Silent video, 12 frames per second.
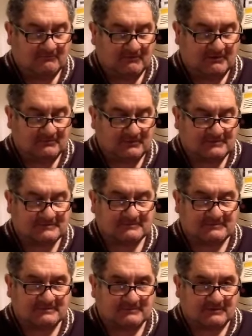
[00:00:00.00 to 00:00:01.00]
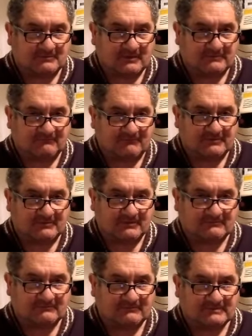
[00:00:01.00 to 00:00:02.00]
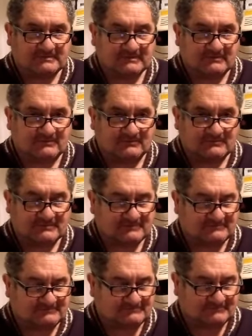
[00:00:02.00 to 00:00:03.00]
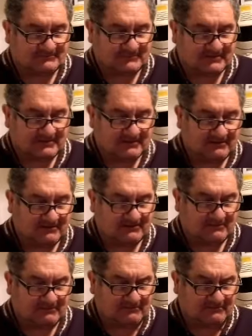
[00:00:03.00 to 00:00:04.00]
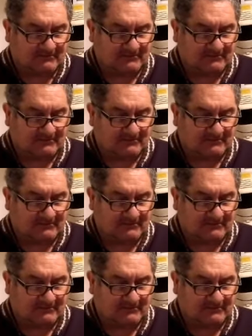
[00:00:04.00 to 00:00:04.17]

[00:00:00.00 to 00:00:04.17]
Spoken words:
pleased with this one. I paid £3 for this at an auction. I